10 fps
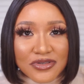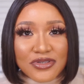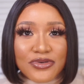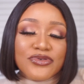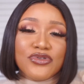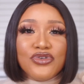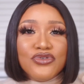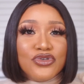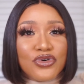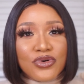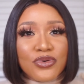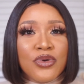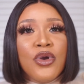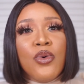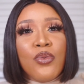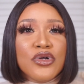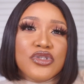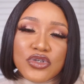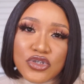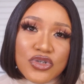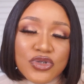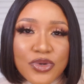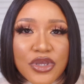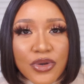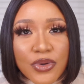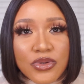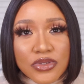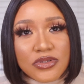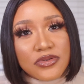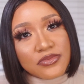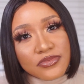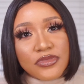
so you know what to choose when you go to